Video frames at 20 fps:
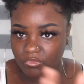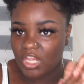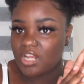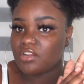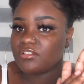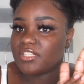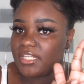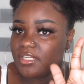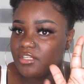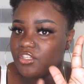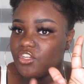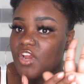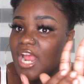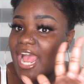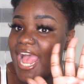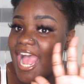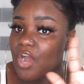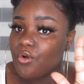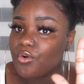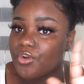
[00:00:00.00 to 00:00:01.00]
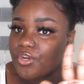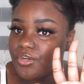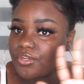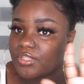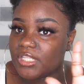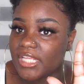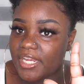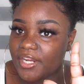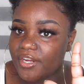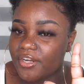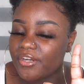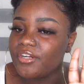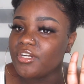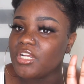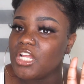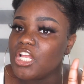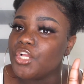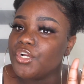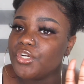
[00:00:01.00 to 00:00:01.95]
I'll say your outer layer,